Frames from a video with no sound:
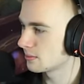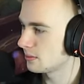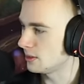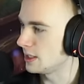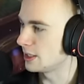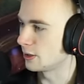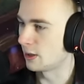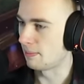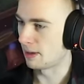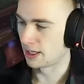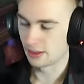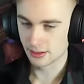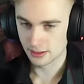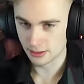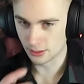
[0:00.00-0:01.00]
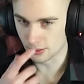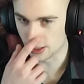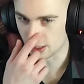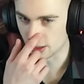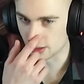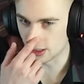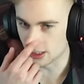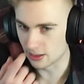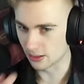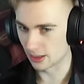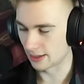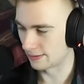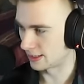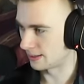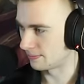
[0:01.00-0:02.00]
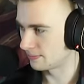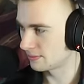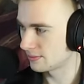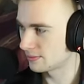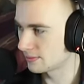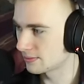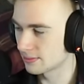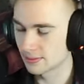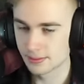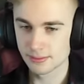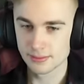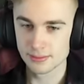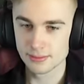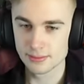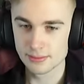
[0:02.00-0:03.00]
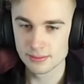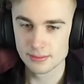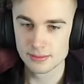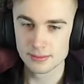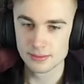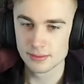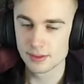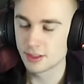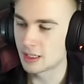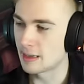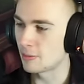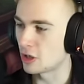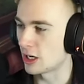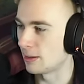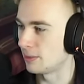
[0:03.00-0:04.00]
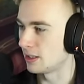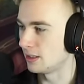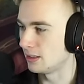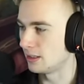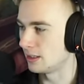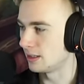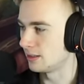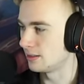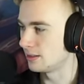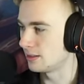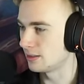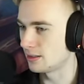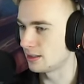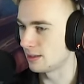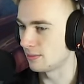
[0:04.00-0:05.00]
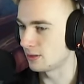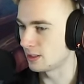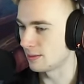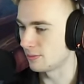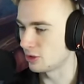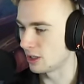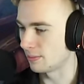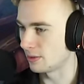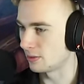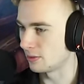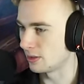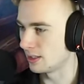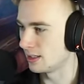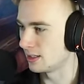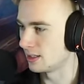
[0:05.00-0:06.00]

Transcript: Neeko, I meant. No Neeko level up. Same champion, you know. Same, same champion, really.